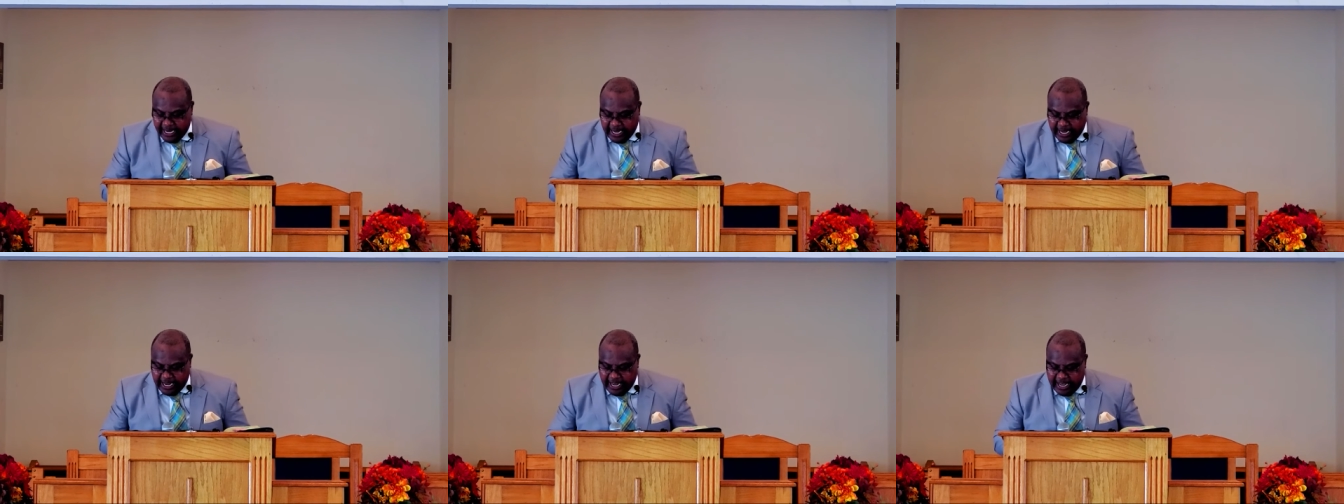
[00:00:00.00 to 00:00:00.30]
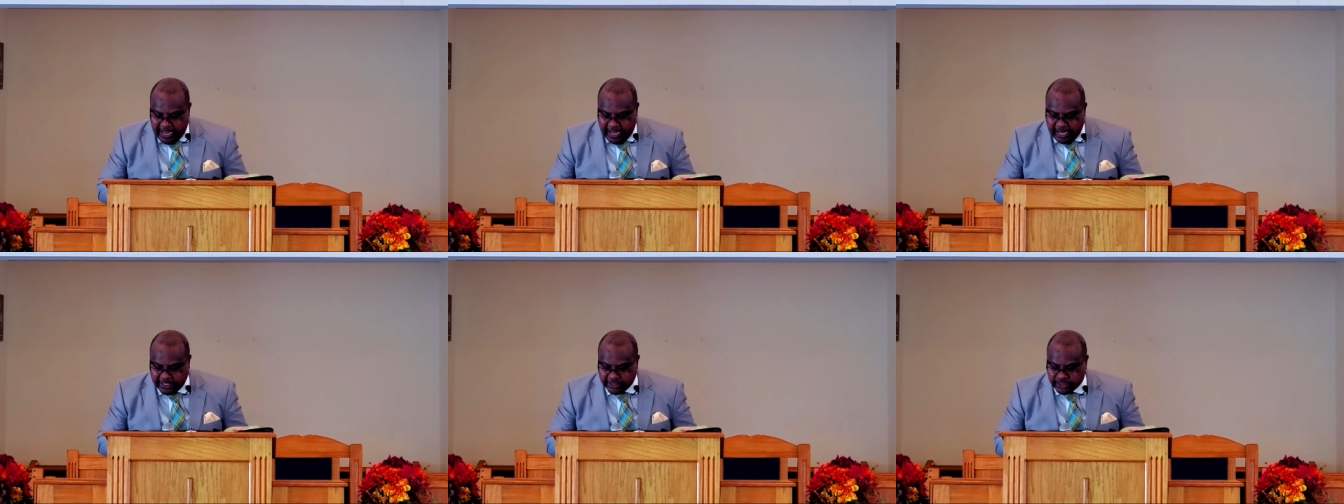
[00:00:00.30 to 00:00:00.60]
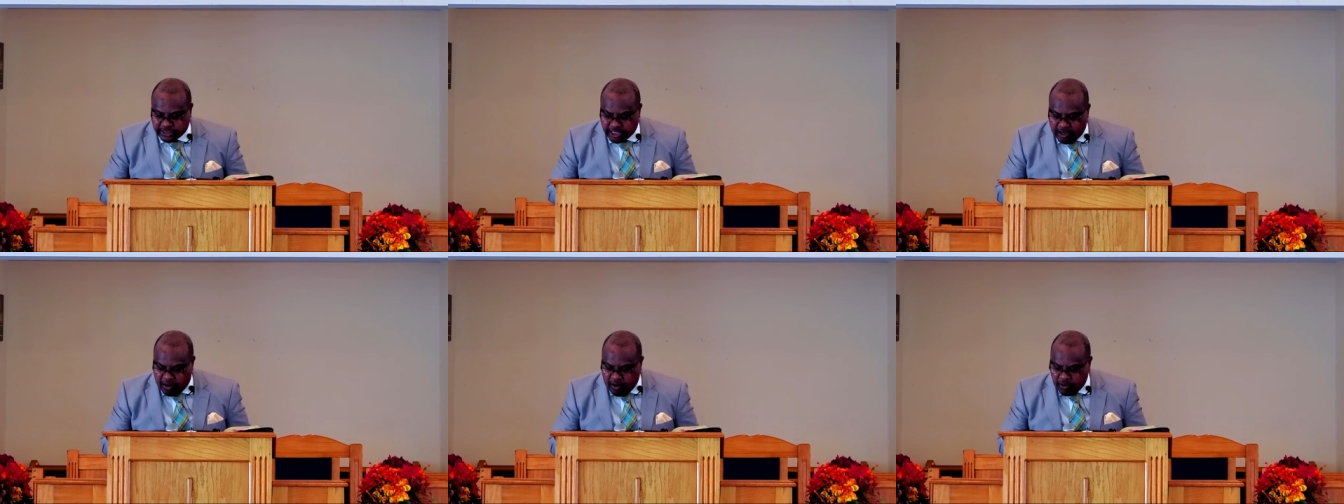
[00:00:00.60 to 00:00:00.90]

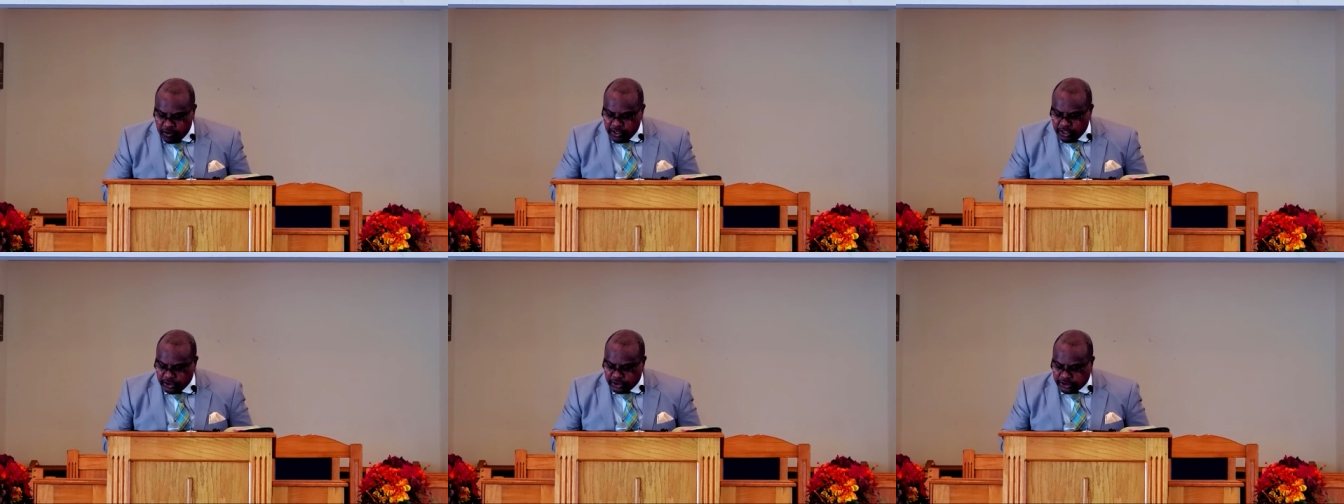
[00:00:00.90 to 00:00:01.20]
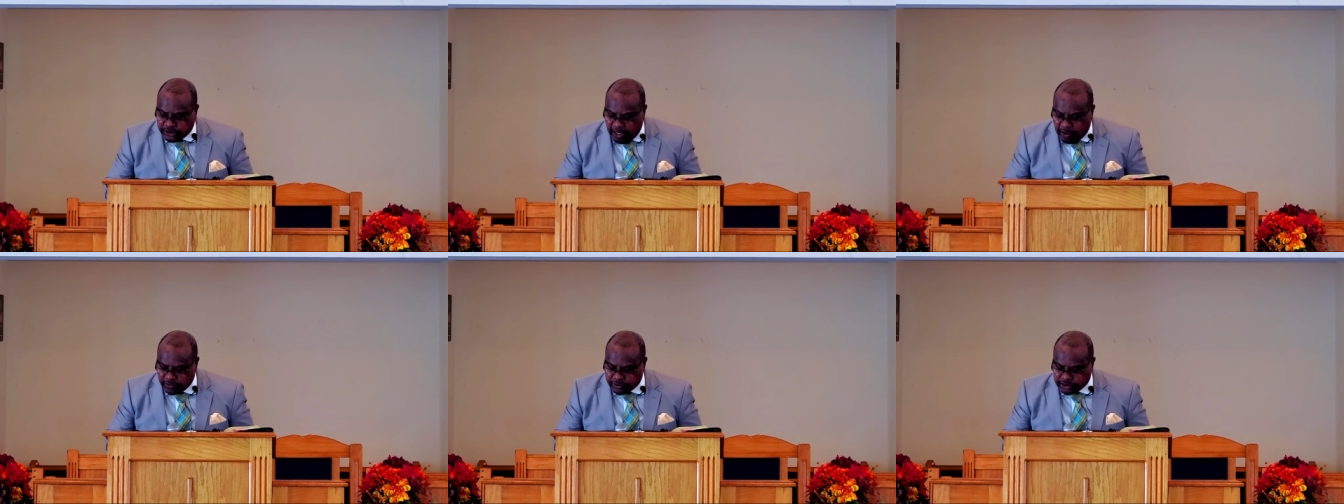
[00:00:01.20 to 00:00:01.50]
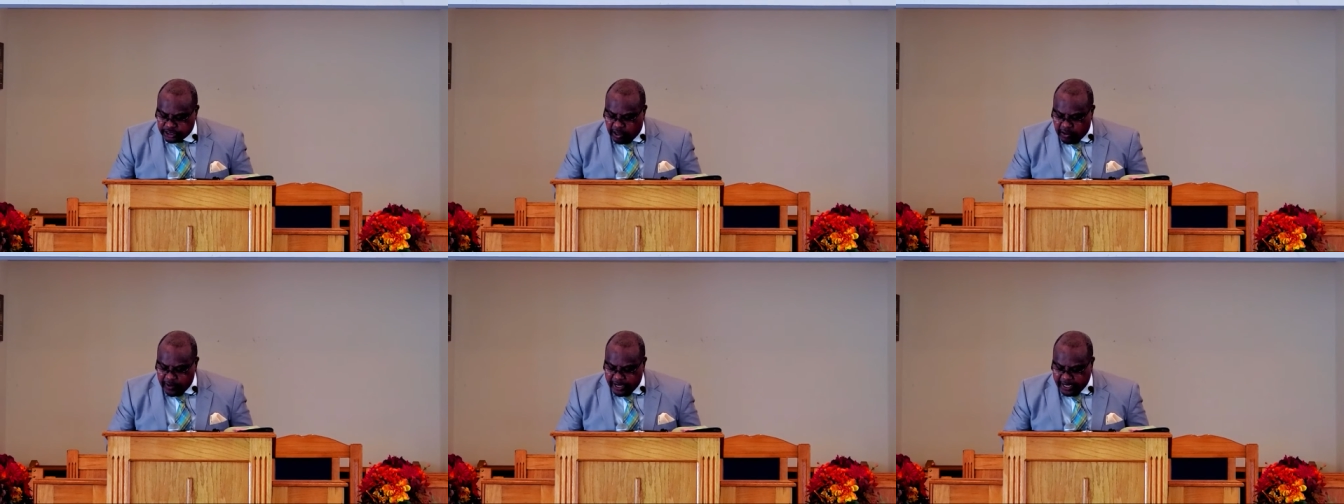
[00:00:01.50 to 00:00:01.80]
Ah, so
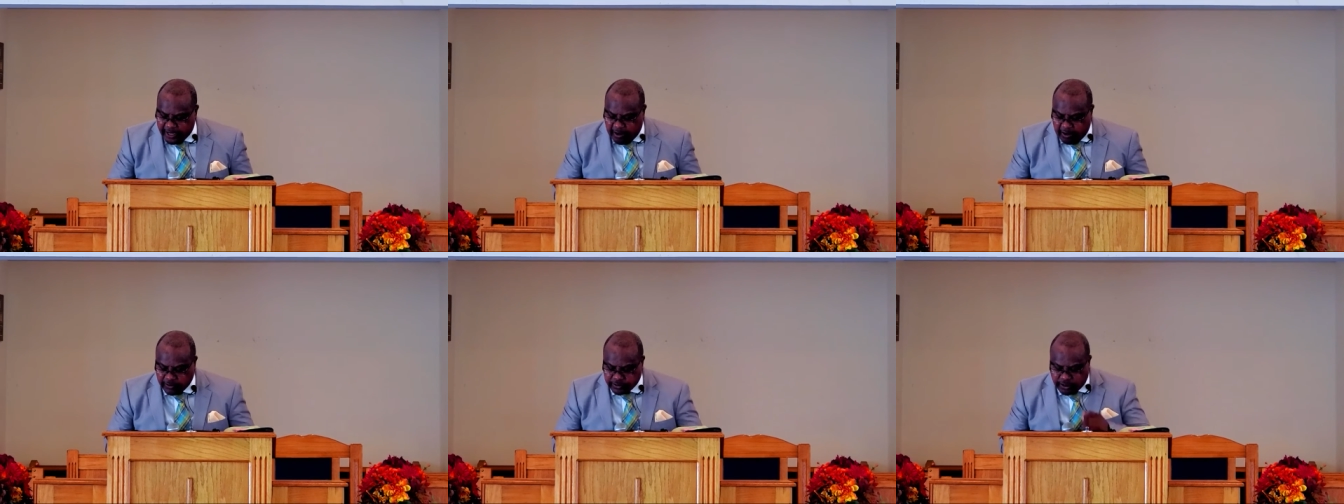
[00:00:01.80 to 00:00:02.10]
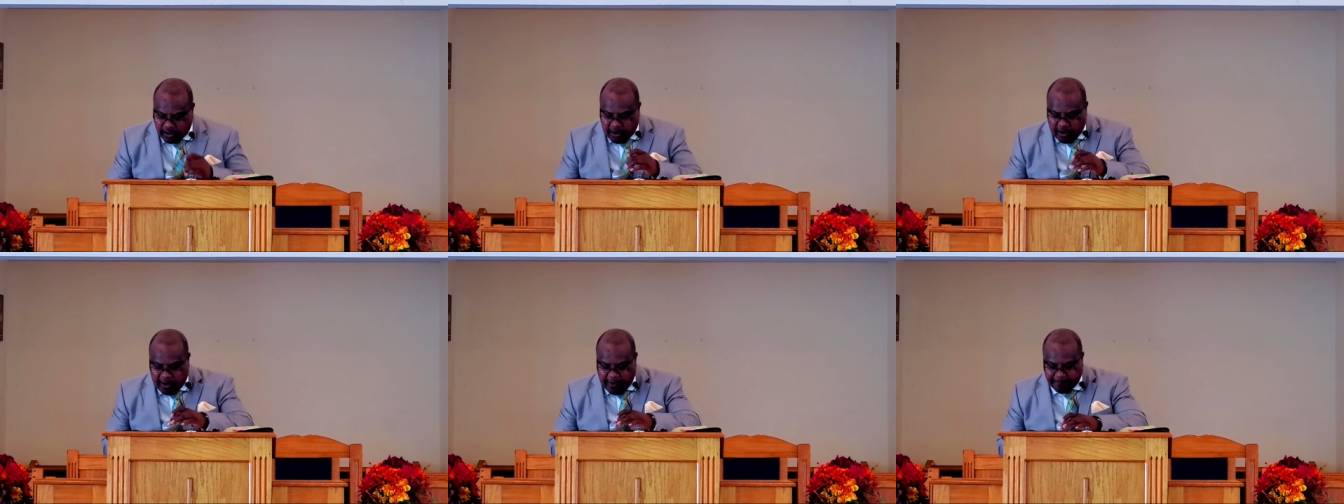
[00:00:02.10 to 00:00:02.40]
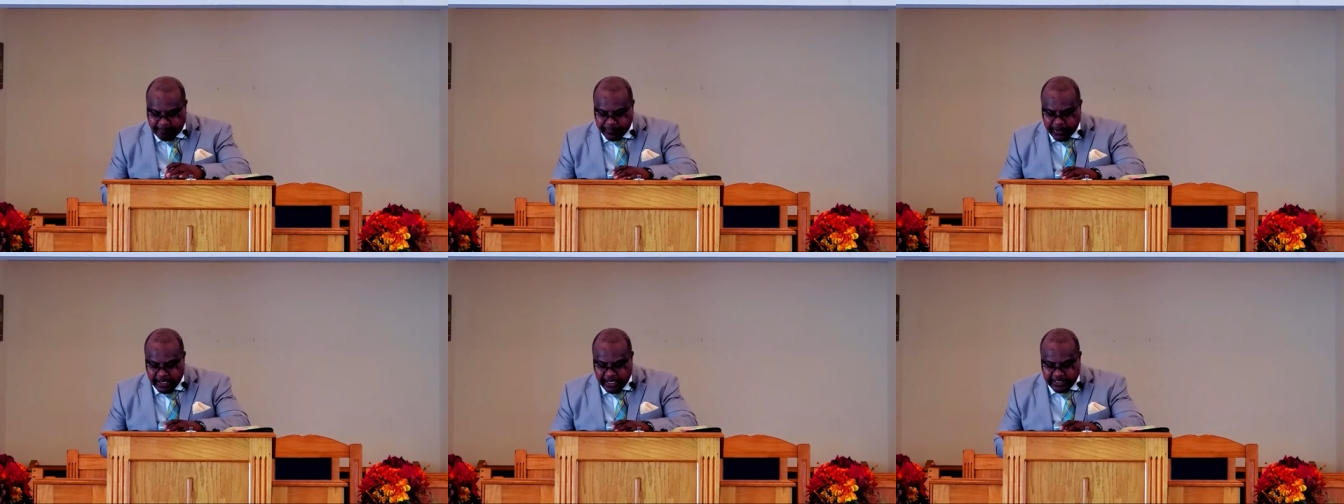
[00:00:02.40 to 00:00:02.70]
so so it goes
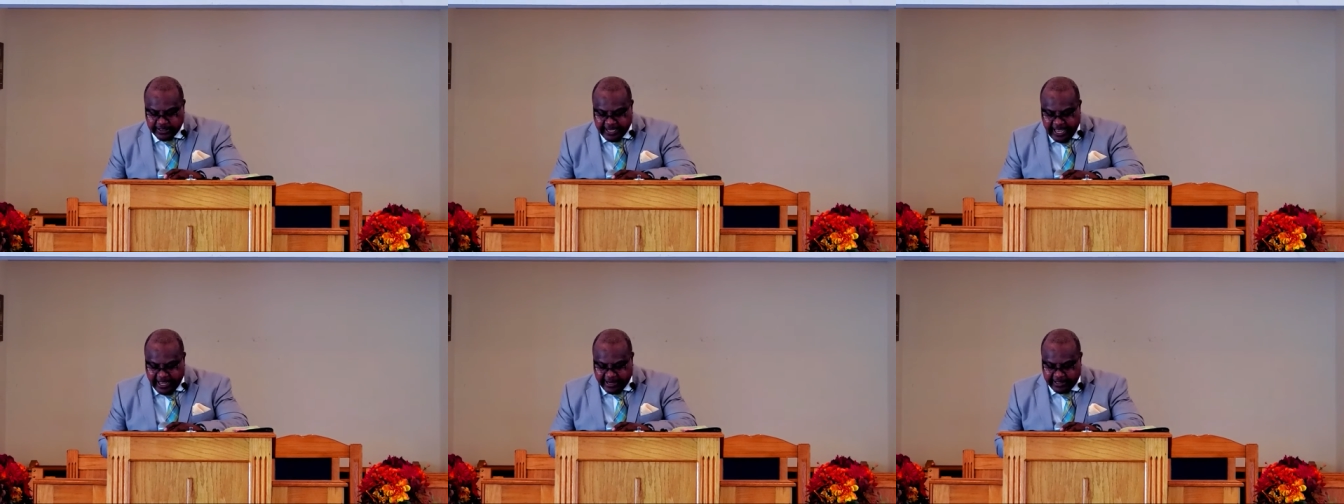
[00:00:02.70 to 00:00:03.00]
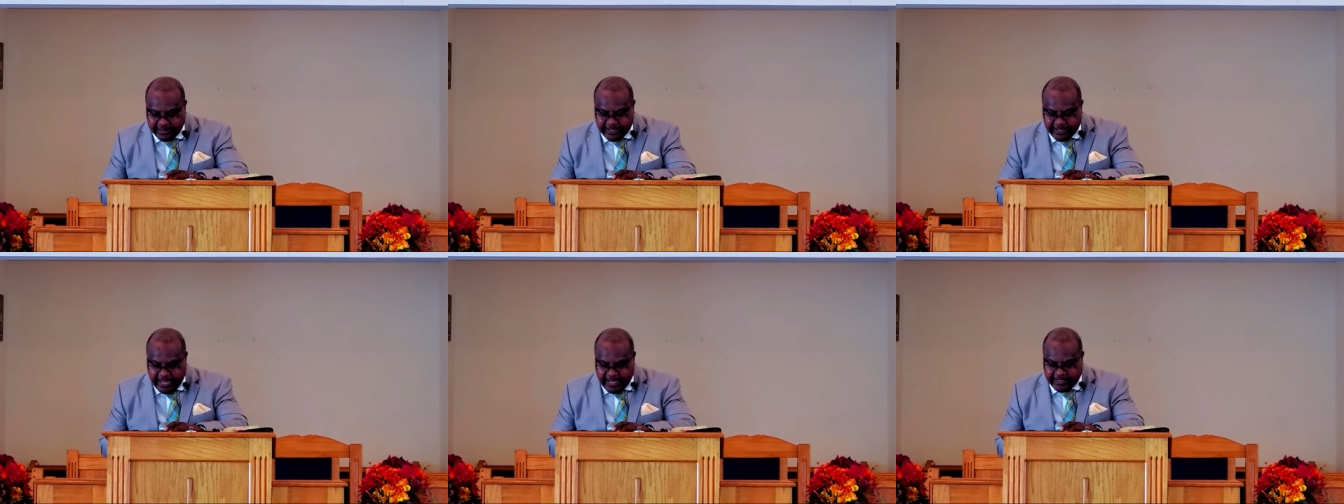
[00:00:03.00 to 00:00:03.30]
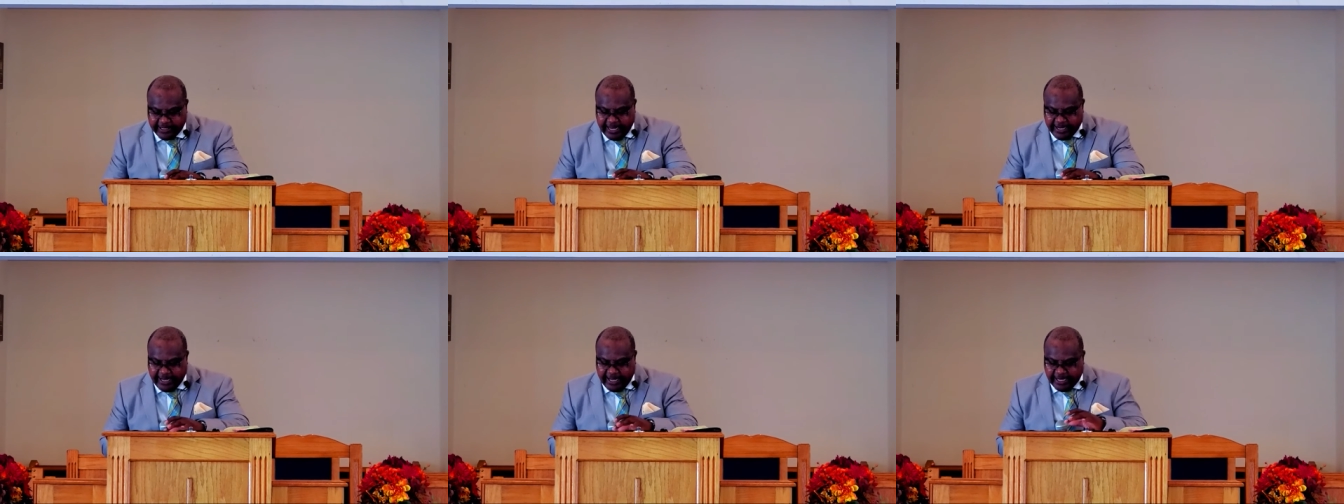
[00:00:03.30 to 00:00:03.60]
on that that,